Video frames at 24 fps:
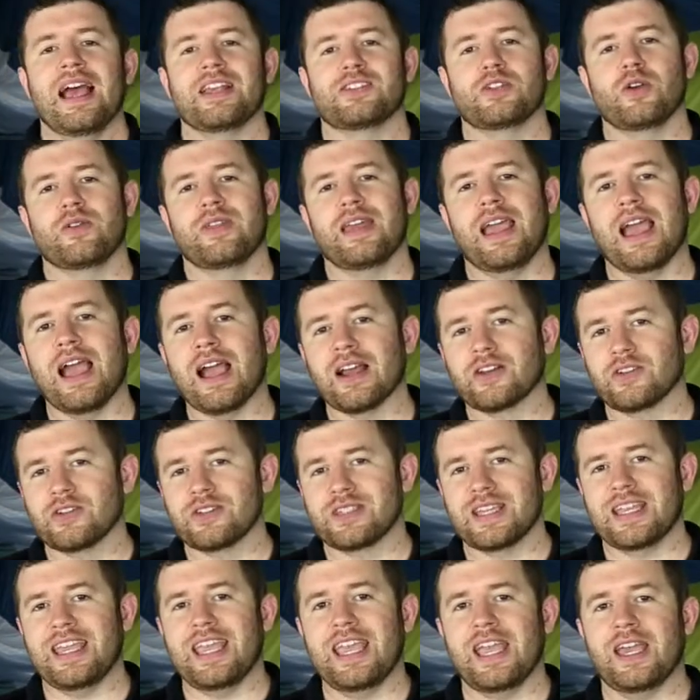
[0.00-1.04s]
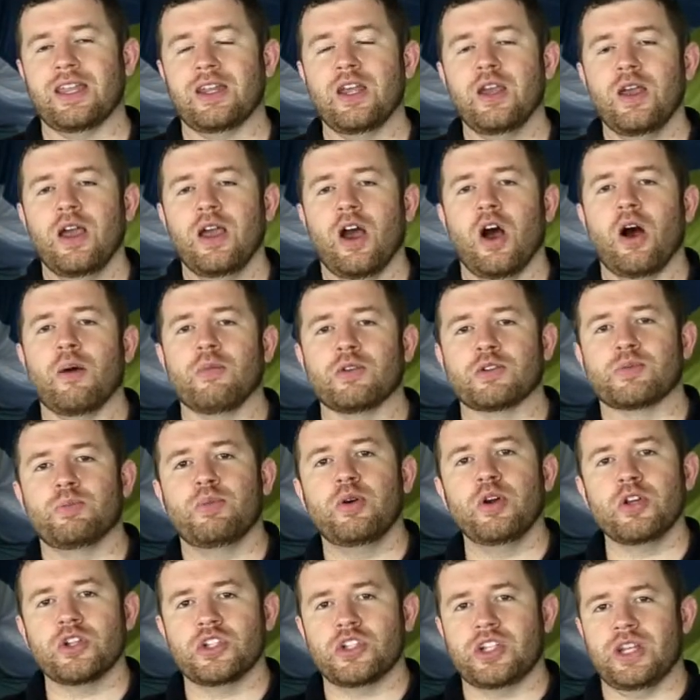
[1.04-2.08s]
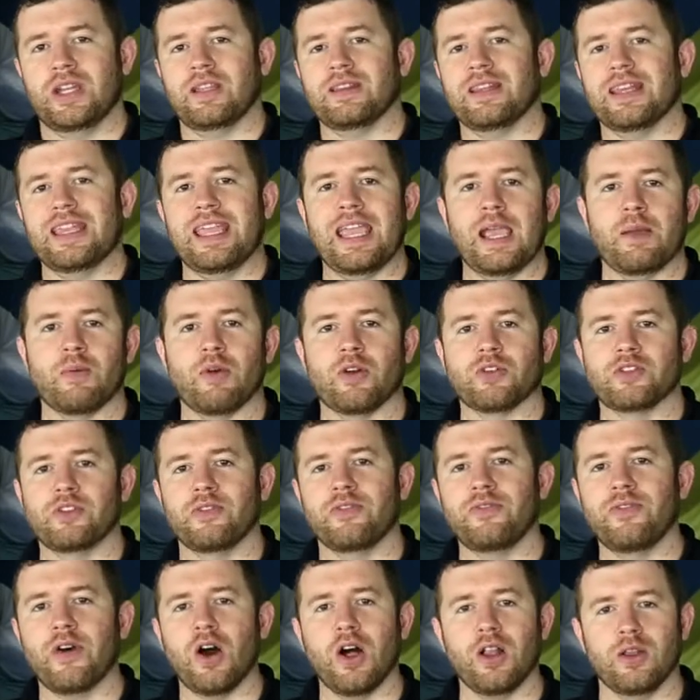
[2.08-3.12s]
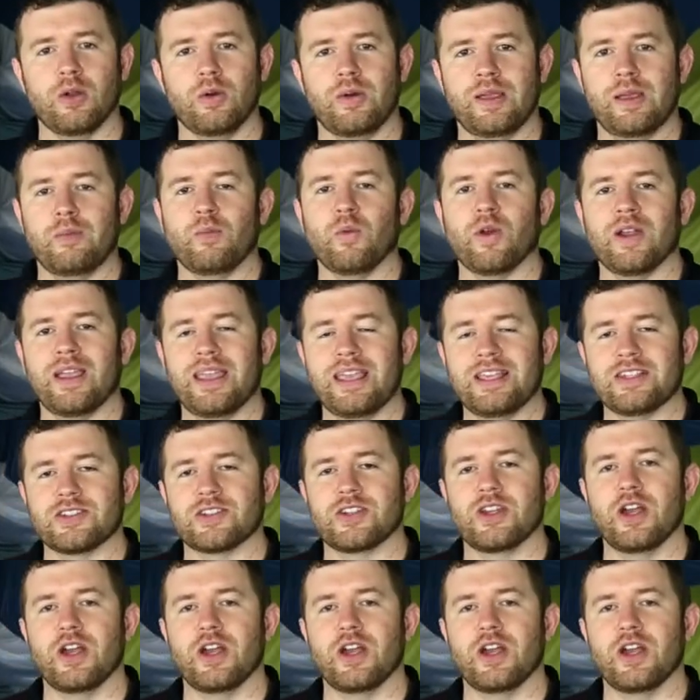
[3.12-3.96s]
as though the actor is again almost pushing the camera to follow him where he's